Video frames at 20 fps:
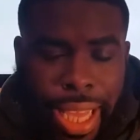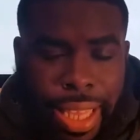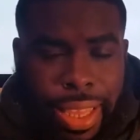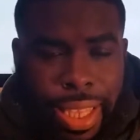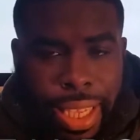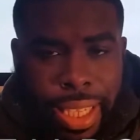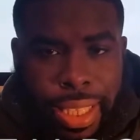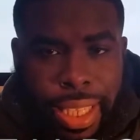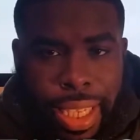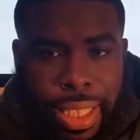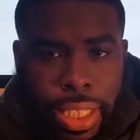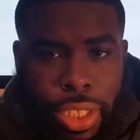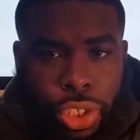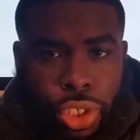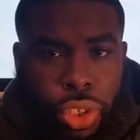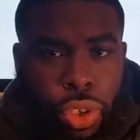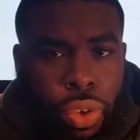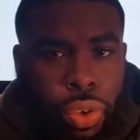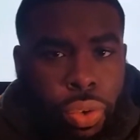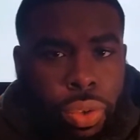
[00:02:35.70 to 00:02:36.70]
I think that this
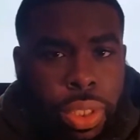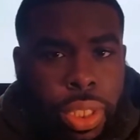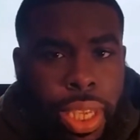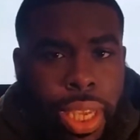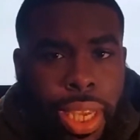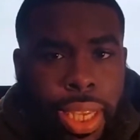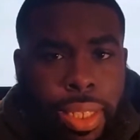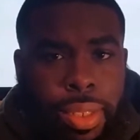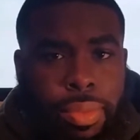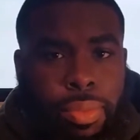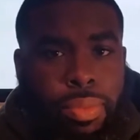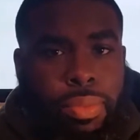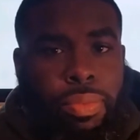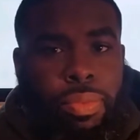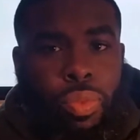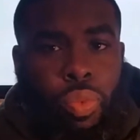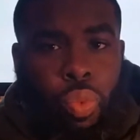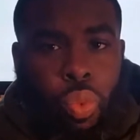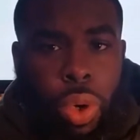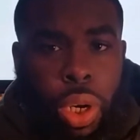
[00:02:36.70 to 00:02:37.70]
shows that
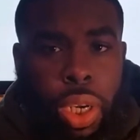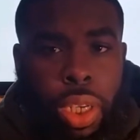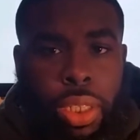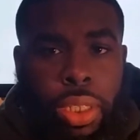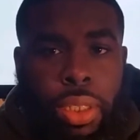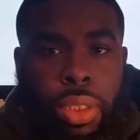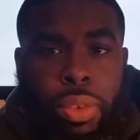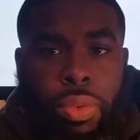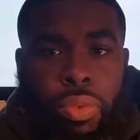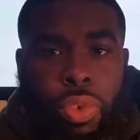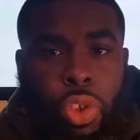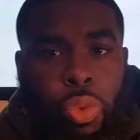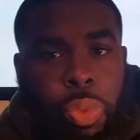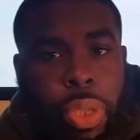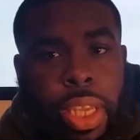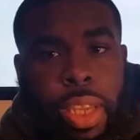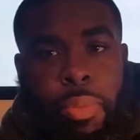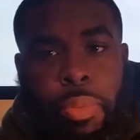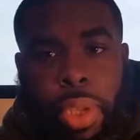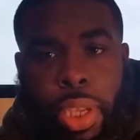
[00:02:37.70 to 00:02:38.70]
one, when you're
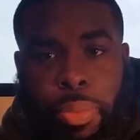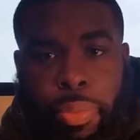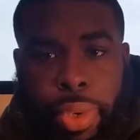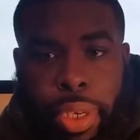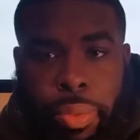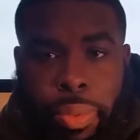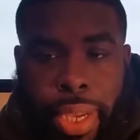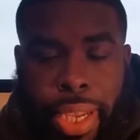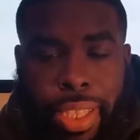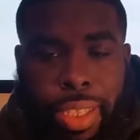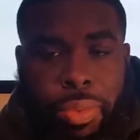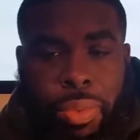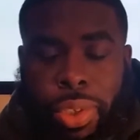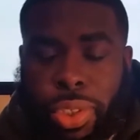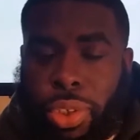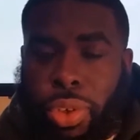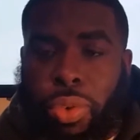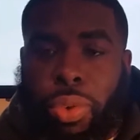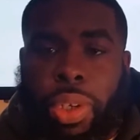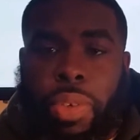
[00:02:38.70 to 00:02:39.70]
playing big boy basketball,
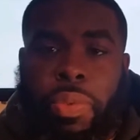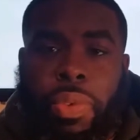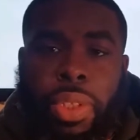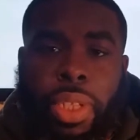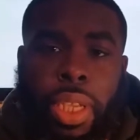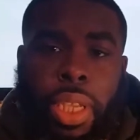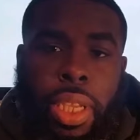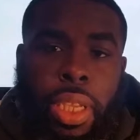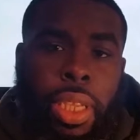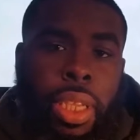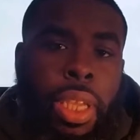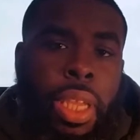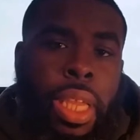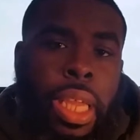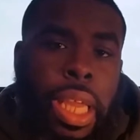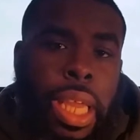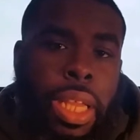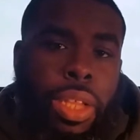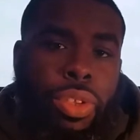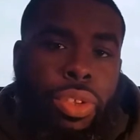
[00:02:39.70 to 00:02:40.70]
is a whole different thing,
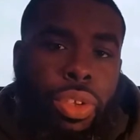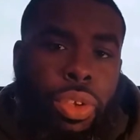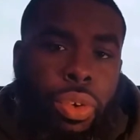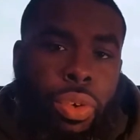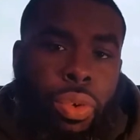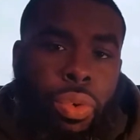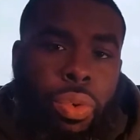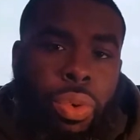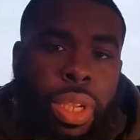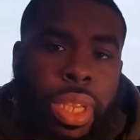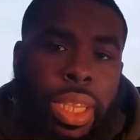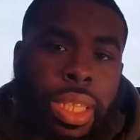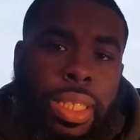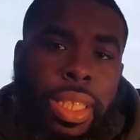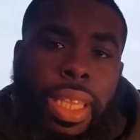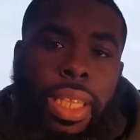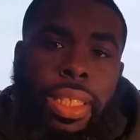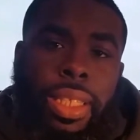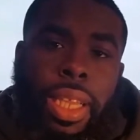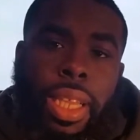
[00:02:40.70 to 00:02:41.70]
and two,
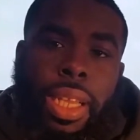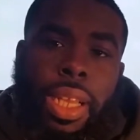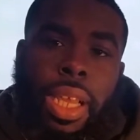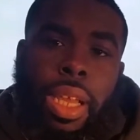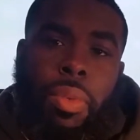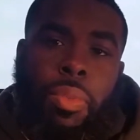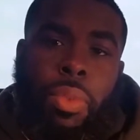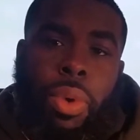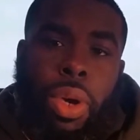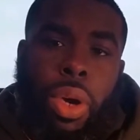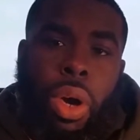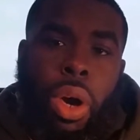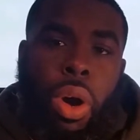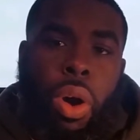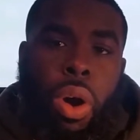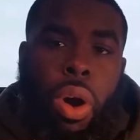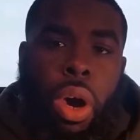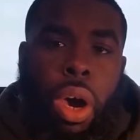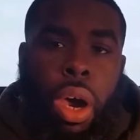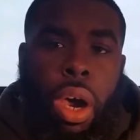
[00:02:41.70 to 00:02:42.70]
Texas A&M
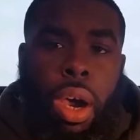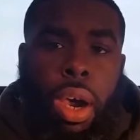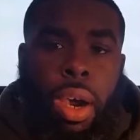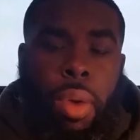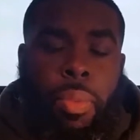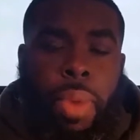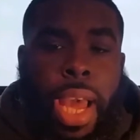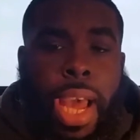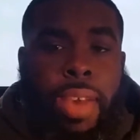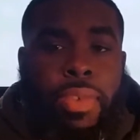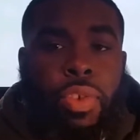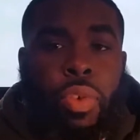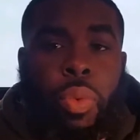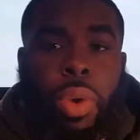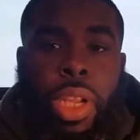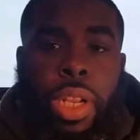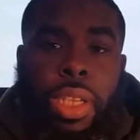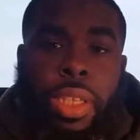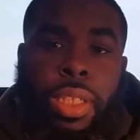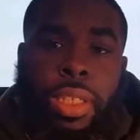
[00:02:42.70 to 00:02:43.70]
has some
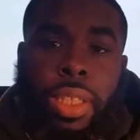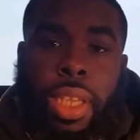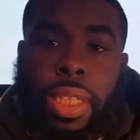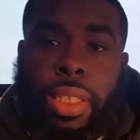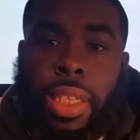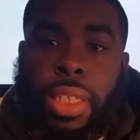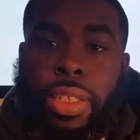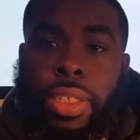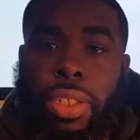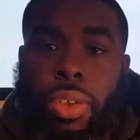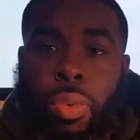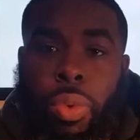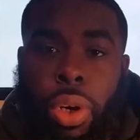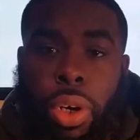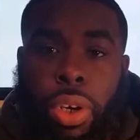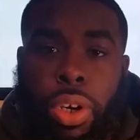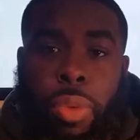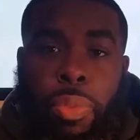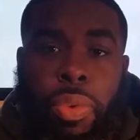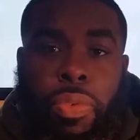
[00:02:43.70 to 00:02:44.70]
weaknesses that they should
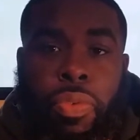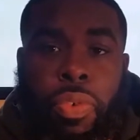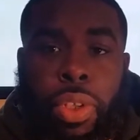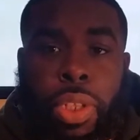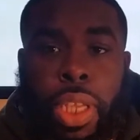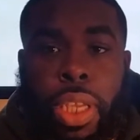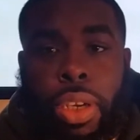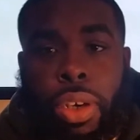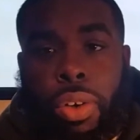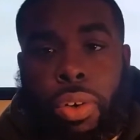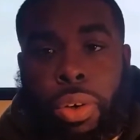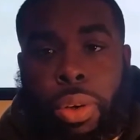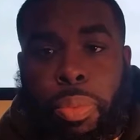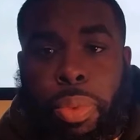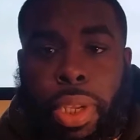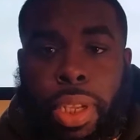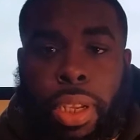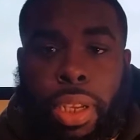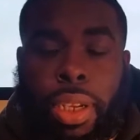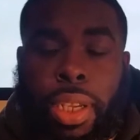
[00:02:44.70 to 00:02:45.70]
work on before they go and
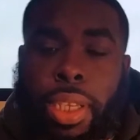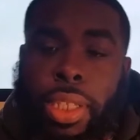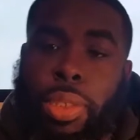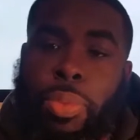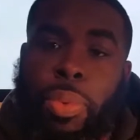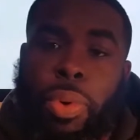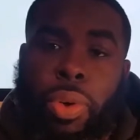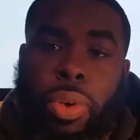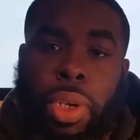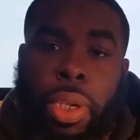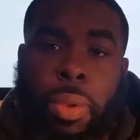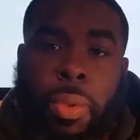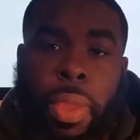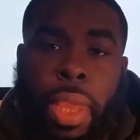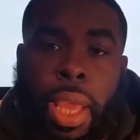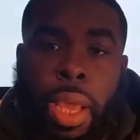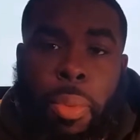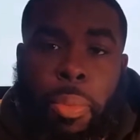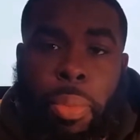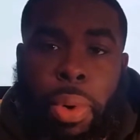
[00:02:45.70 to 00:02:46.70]
play their next opponent.
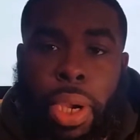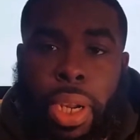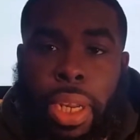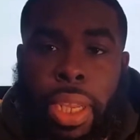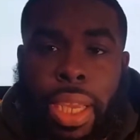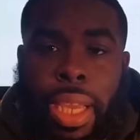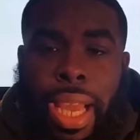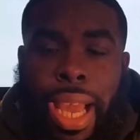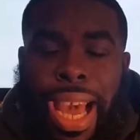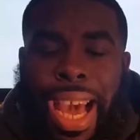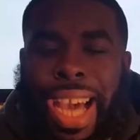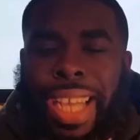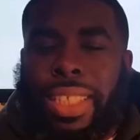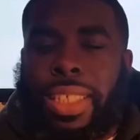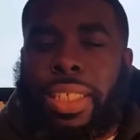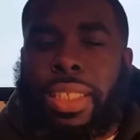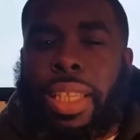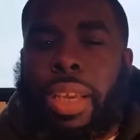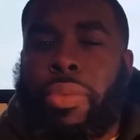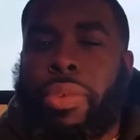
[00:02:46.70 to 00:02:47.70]
But I
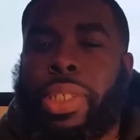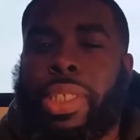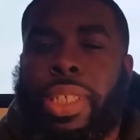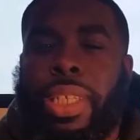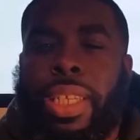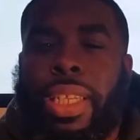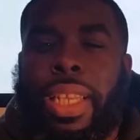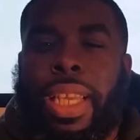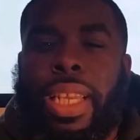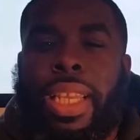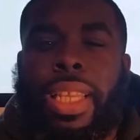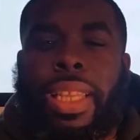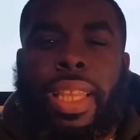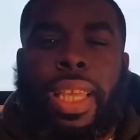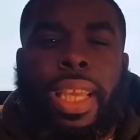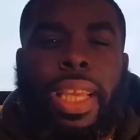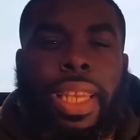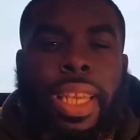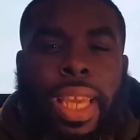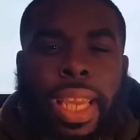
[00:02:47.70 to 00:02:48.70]
just never seen
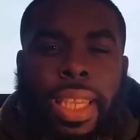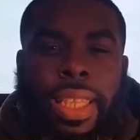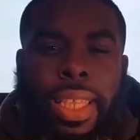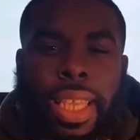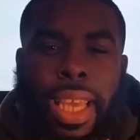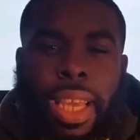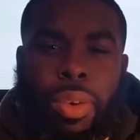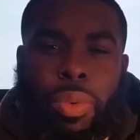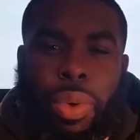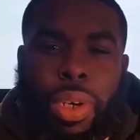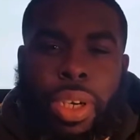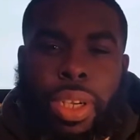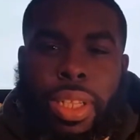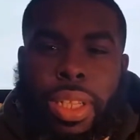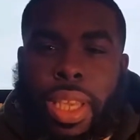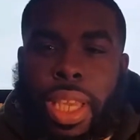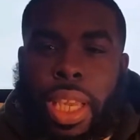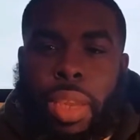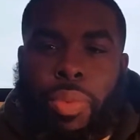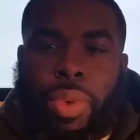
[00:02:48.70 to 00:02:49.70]
anything like that where a
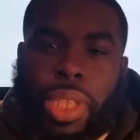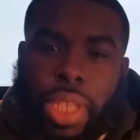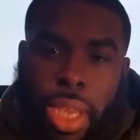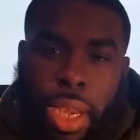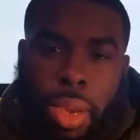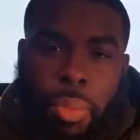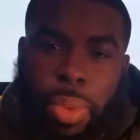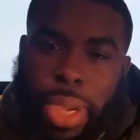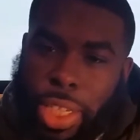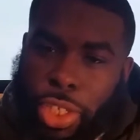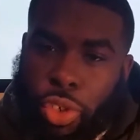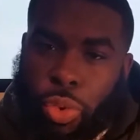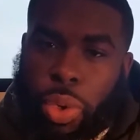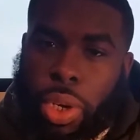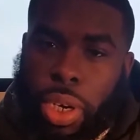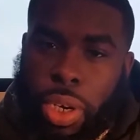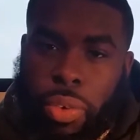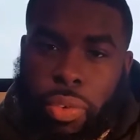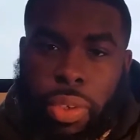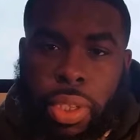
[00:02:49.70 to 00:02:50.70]
team was up by
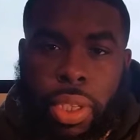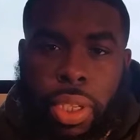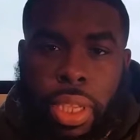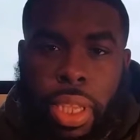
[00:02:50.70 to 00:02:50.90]
12